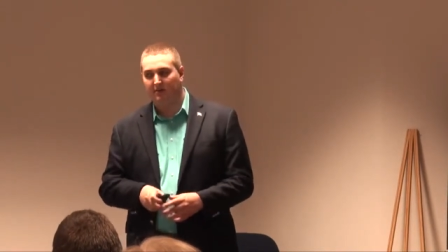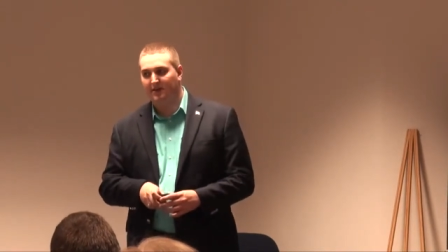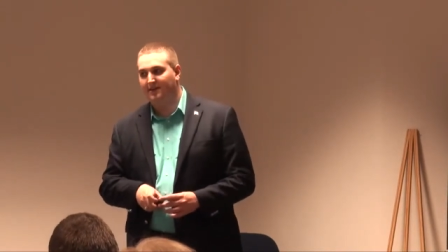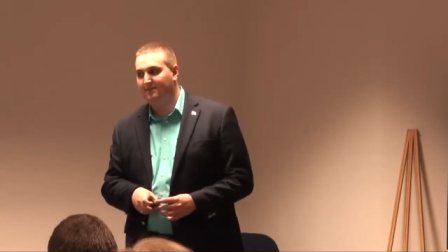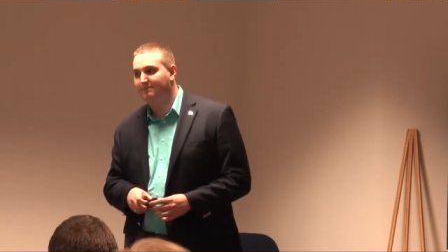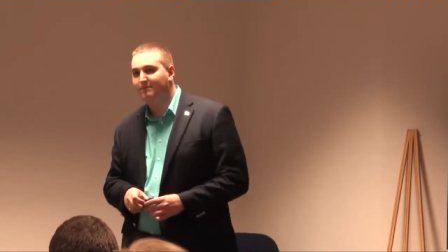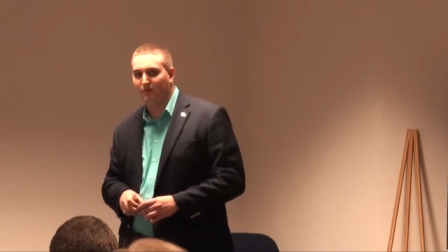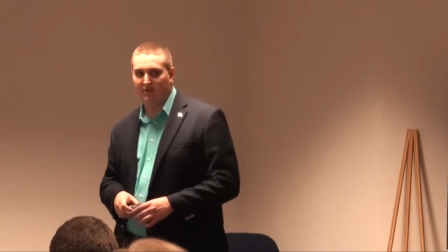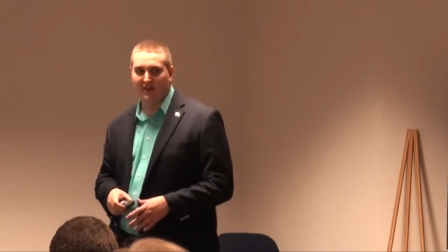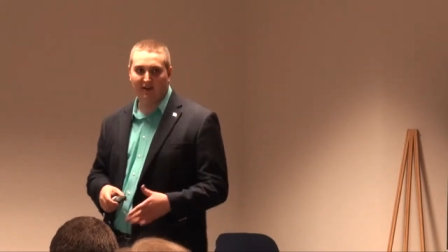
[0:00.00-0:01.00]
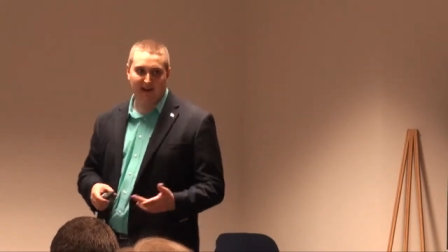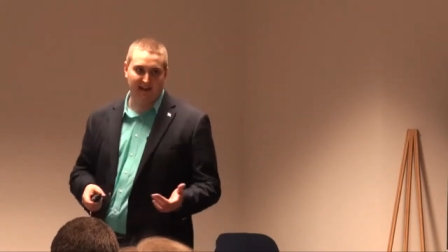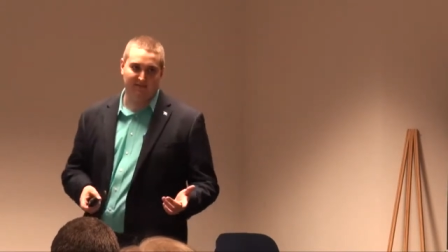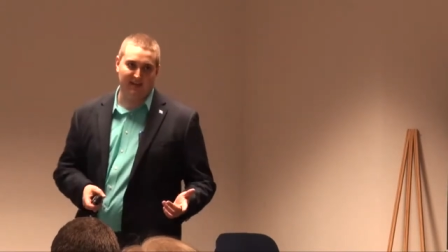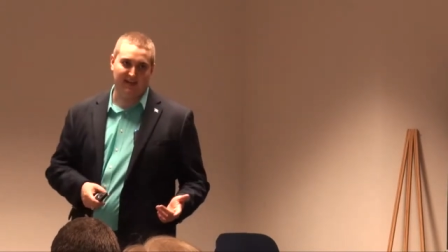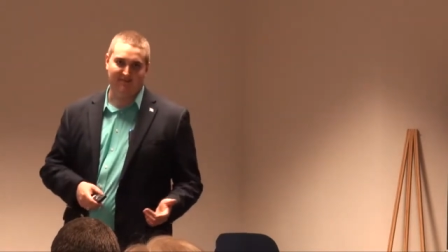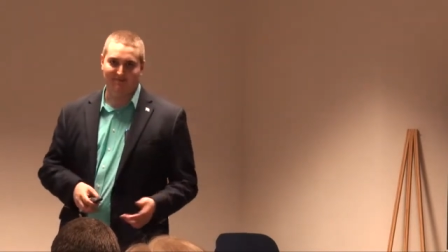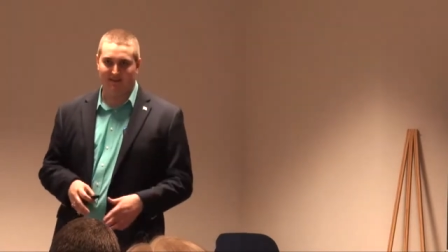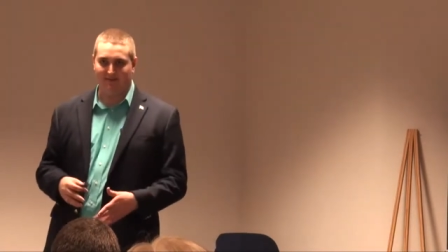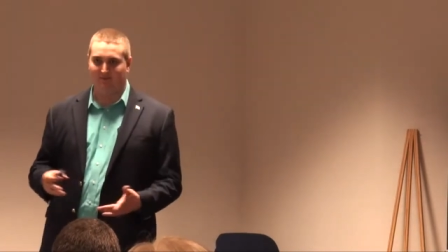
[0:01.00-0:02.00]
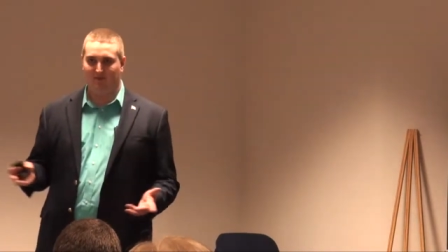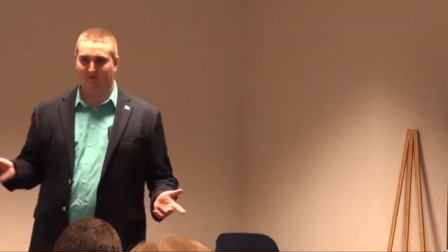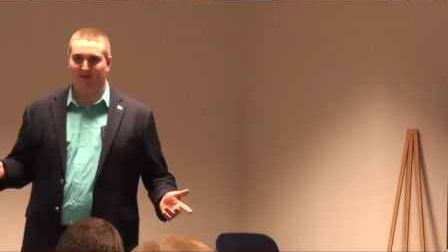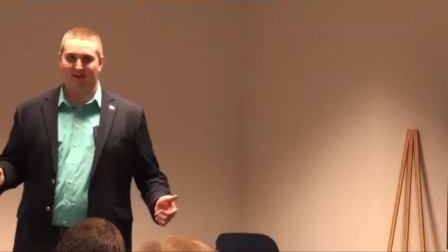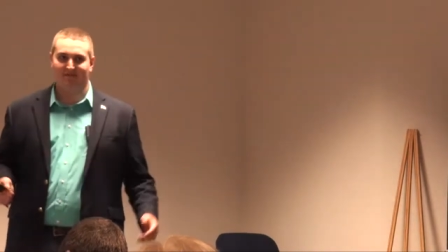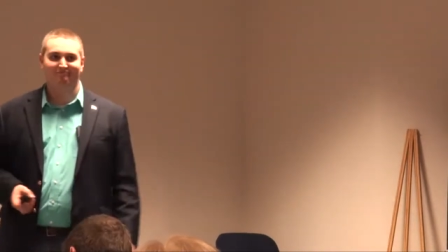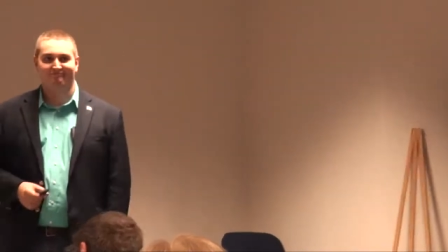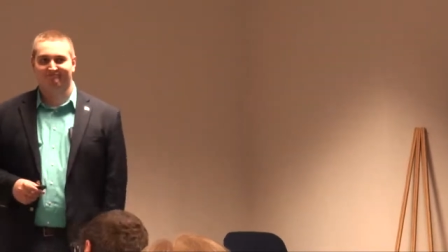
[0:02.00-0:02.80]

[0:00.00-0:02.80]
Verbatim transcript: Um, without any of that, it would have been